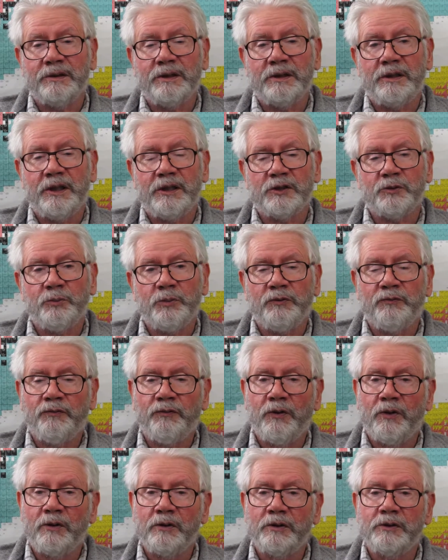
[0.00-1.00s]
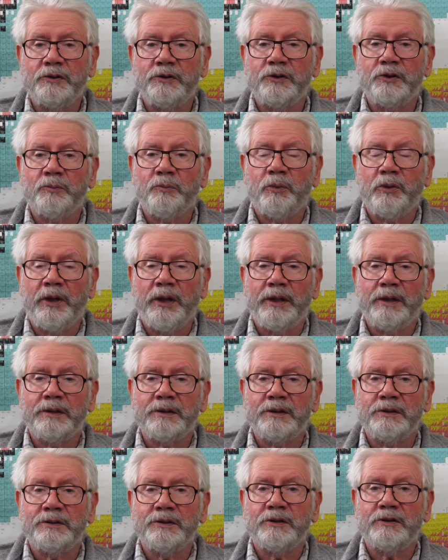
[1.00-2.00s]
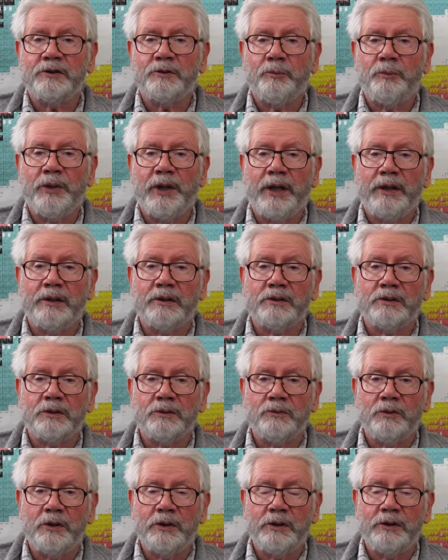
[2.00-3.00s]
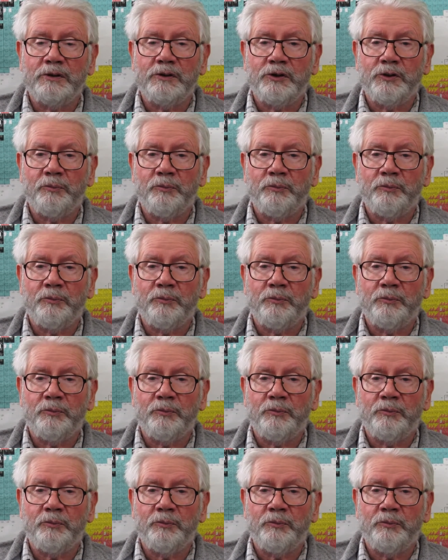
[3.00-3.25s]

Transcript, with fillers: that has befallen your plant is as bad as the one in